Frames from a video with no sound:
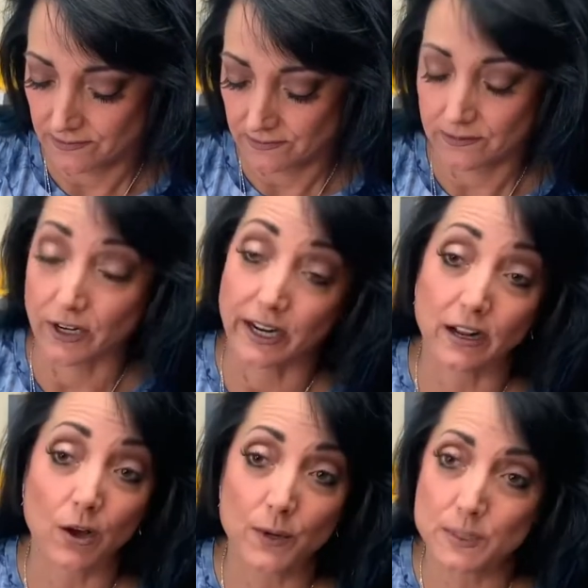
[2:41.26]
All right,
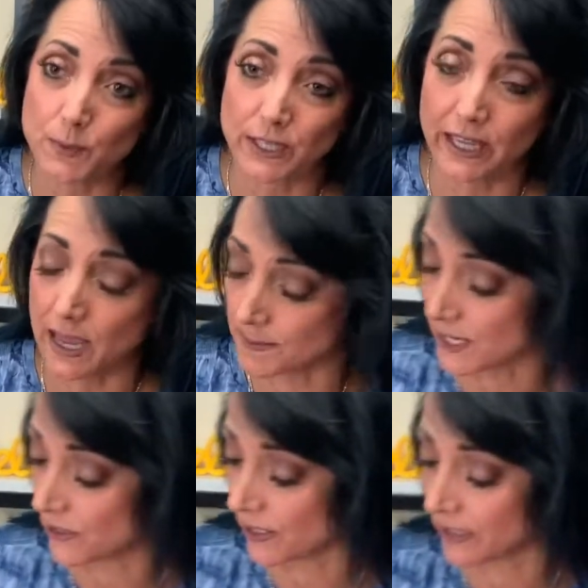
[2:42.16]
always put the caps on
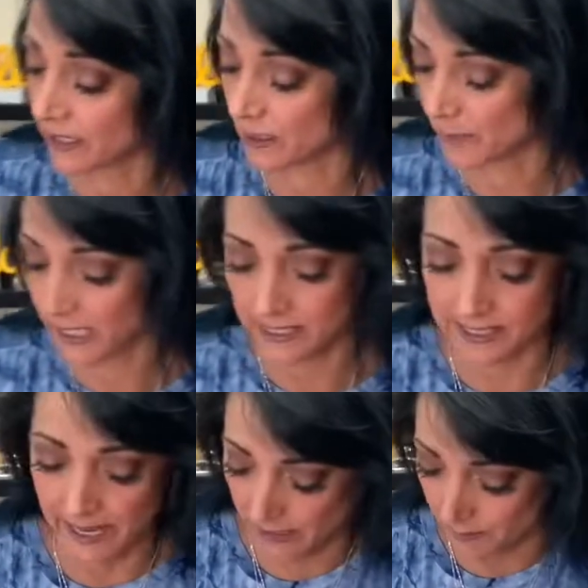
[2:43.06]
your glitter because
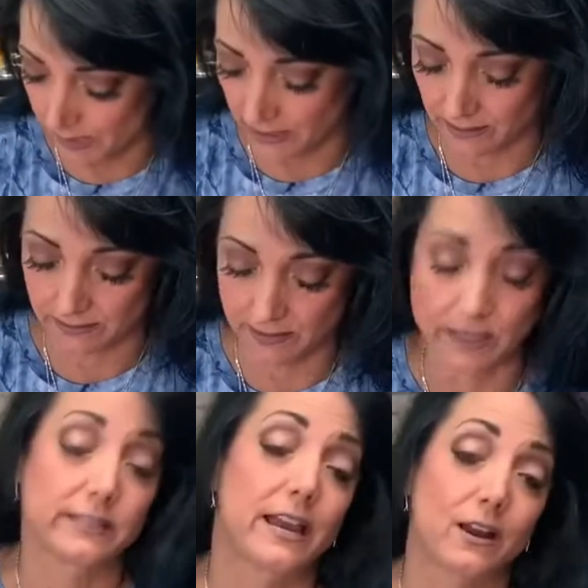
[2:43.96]
that could be a
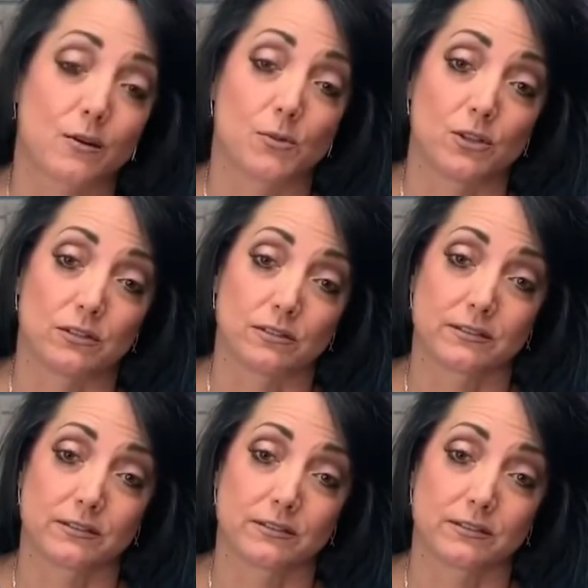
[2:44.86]
terrible,